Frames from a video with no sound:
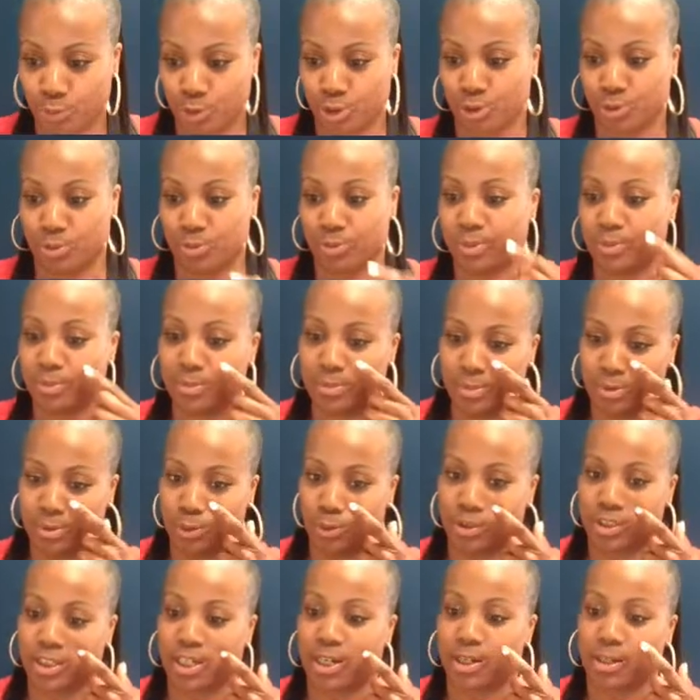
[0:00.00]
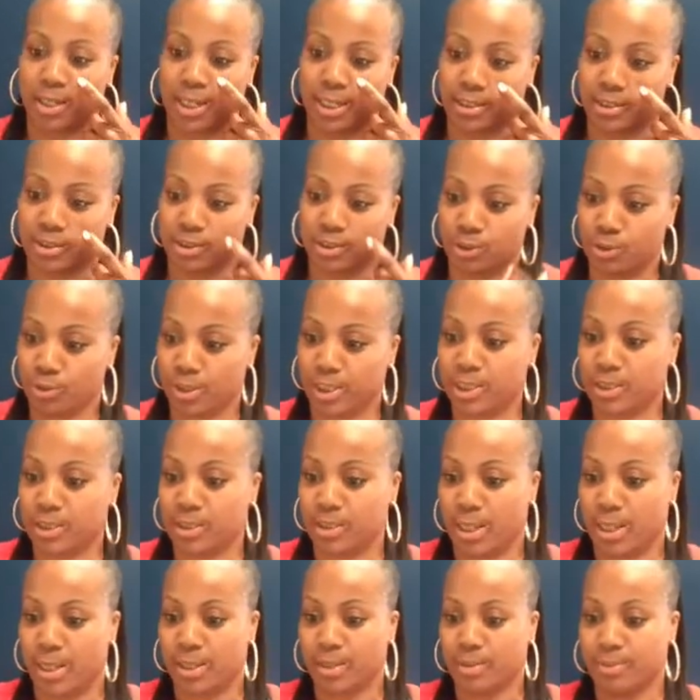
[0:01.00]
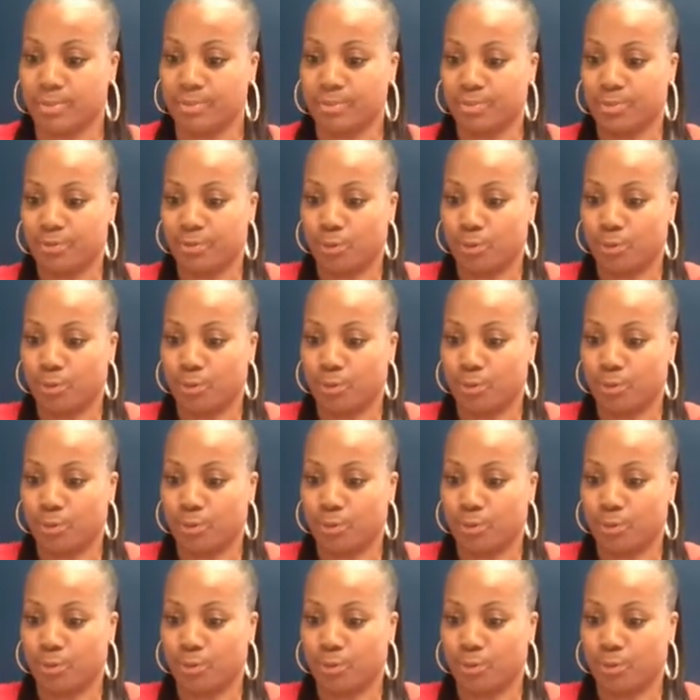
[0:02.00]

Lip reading: told you North Carolina is a great state